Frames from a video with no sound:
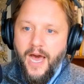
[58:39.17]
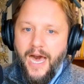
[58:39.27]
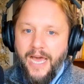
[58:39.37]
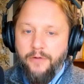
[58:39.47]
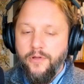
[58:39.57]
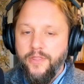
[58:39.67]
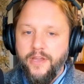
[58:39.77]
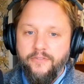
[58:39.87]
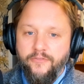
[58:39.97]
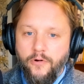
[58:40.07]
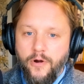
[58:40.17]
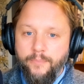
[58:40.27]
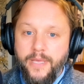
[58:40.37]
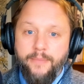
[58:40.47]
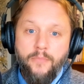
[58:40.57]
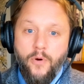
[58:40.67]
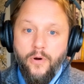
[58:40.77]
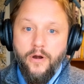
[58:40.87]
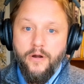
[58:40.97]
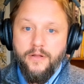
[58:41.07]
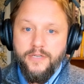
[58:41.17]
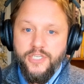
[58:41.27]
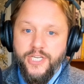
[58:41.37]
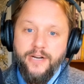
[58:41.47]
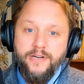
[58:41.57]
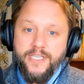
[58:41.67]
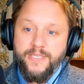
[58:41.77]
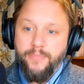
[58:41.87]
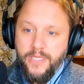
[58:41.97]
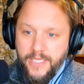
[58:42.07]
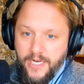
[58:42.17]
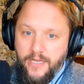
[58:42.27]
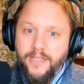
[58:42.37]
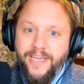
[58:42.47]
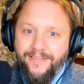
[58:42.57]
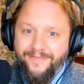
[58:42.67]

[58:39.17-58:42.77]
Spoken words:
I will therefore be more generous politically